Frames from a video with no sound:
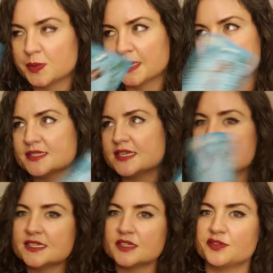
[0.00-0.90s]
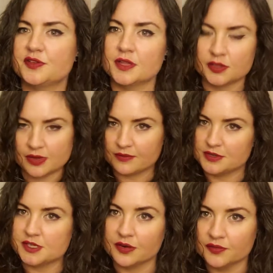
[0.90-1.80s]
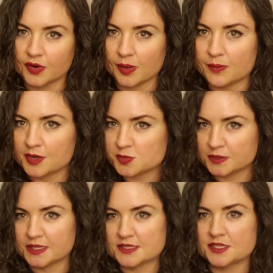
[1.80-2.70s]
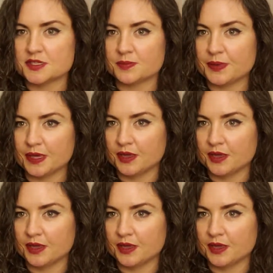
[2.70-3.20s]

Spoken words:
because it's easy to feel like you haven't done very much, but this is a big